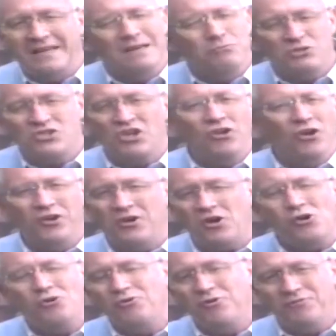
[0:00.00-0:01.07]
and that was an
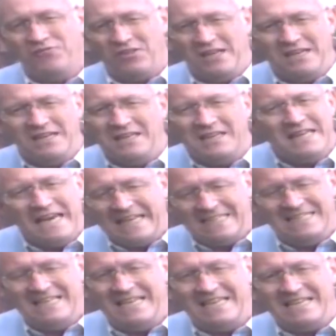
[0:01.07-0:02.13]
unheard of thing in
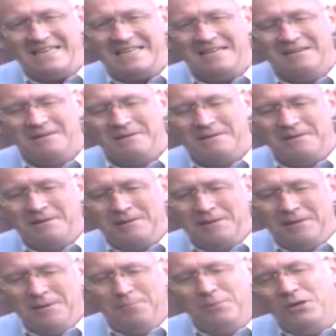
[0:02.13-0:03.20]
that day.
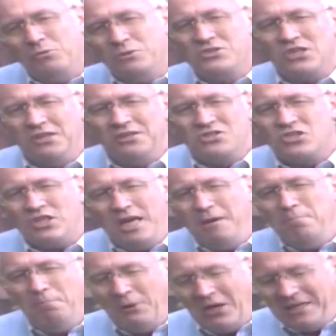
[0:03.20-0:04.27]
But it was in the
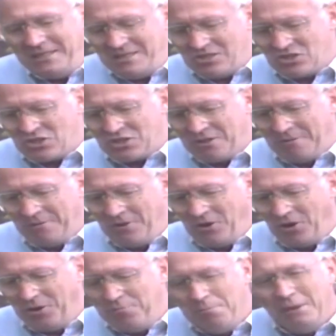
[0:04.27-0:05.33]
same place
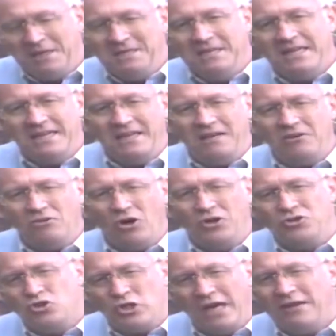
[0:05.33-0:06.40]
on Monday,
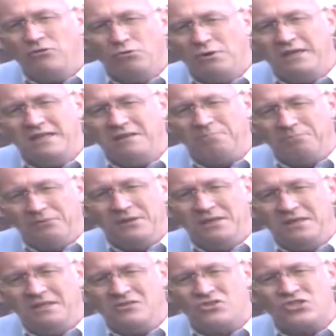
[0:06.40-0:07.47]
on January
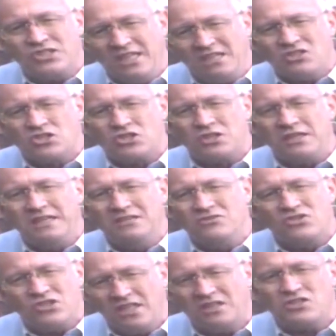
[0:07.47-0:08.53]
the 6th in
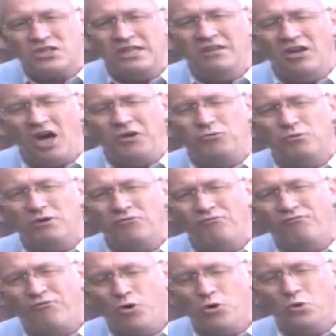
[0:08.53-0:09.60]

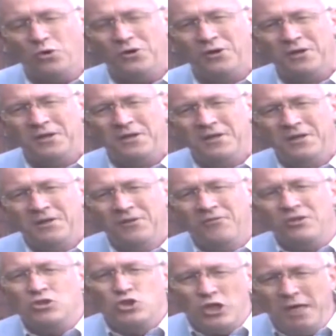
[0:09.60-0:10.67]
1604,
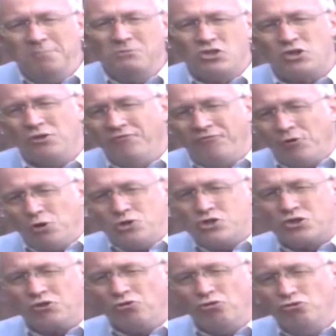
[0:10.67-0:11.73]
that James I,
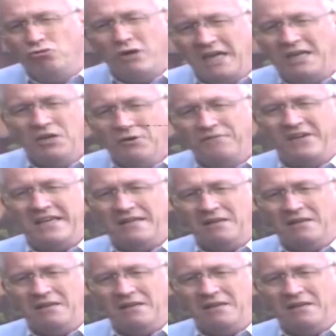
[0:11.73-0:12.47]
the new King of